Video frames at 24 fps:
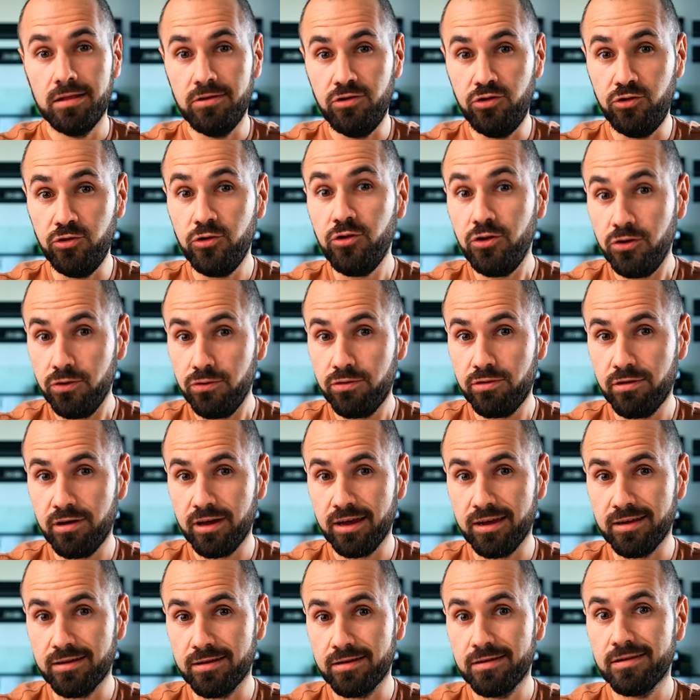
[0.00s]
do you
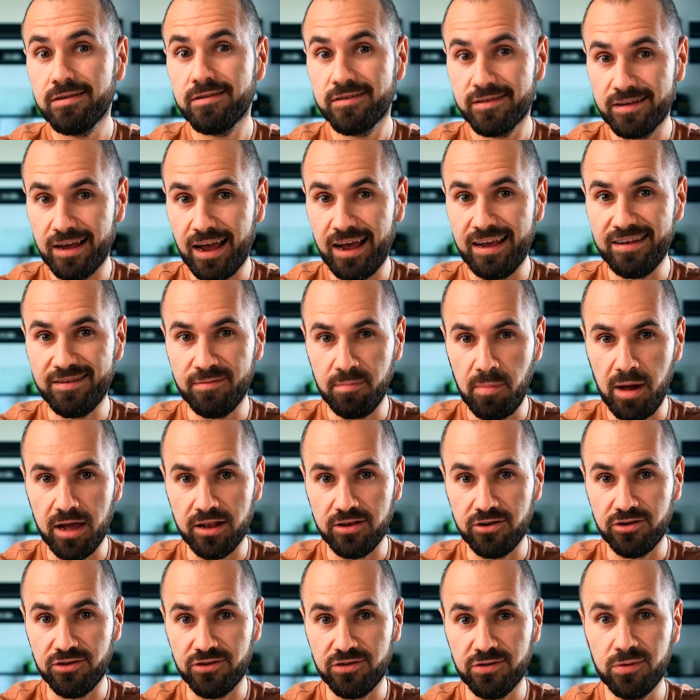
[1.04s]
think size
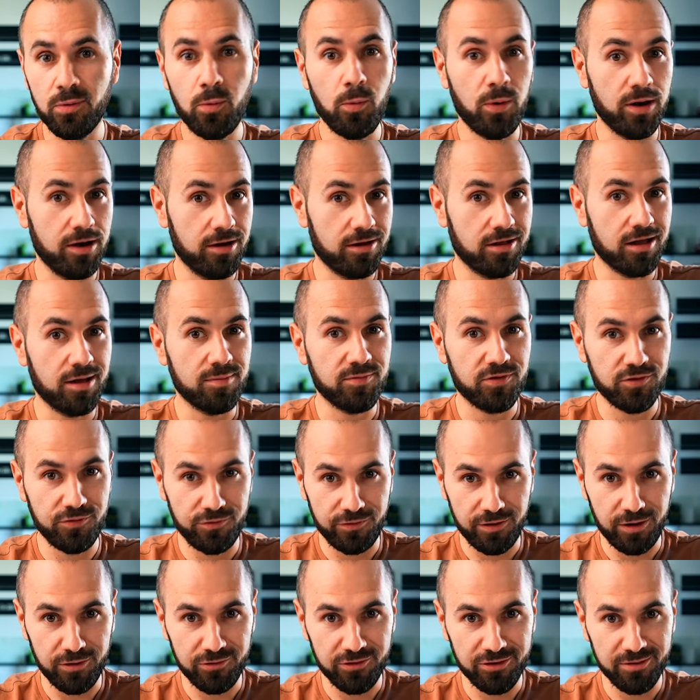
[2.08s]
matters when it comes to
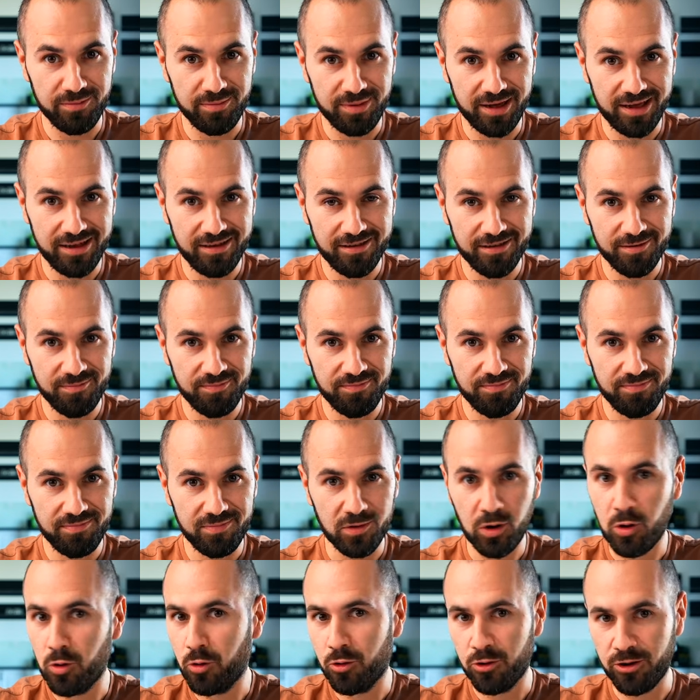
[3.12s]
fountain pens
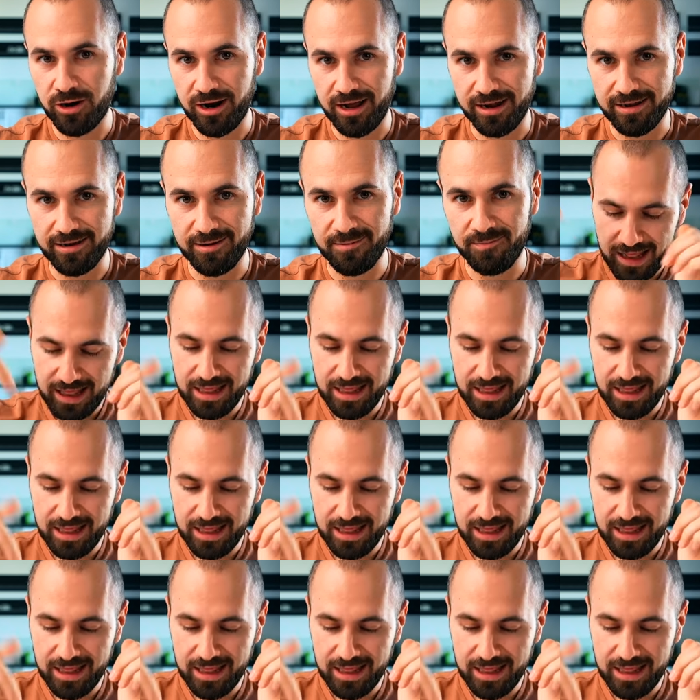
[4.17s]
or not?